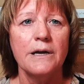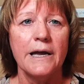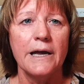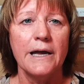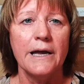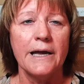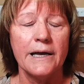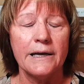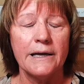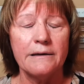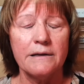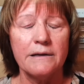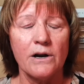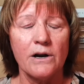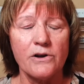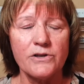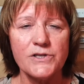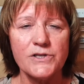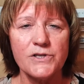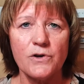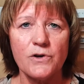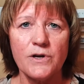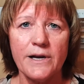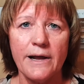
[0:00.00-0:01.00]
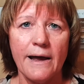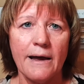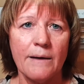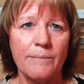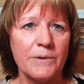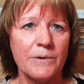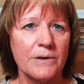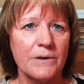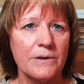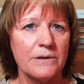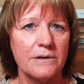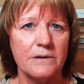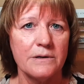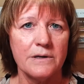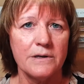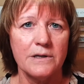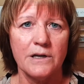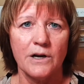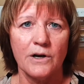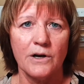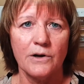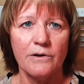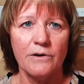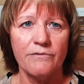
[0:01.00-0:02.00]
And it also can happen,
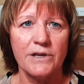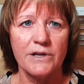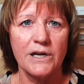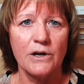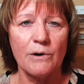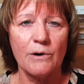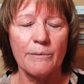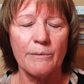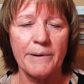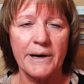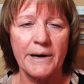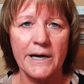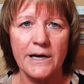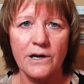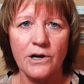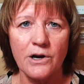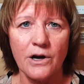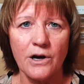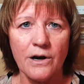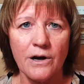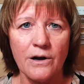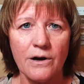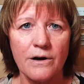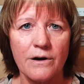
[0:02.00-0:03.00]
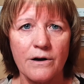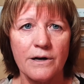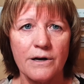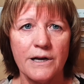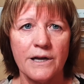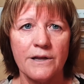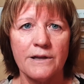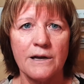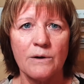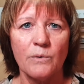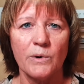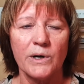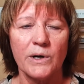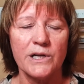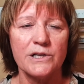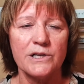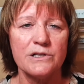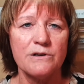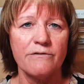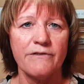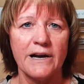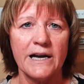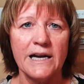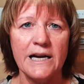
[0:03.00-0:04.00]
if they go to buy a car and they want to
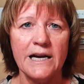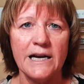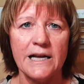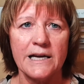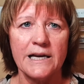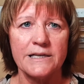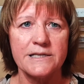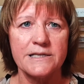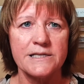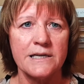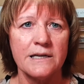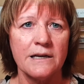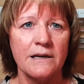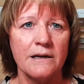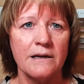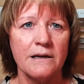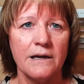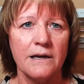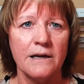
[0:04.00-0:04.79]
do financing.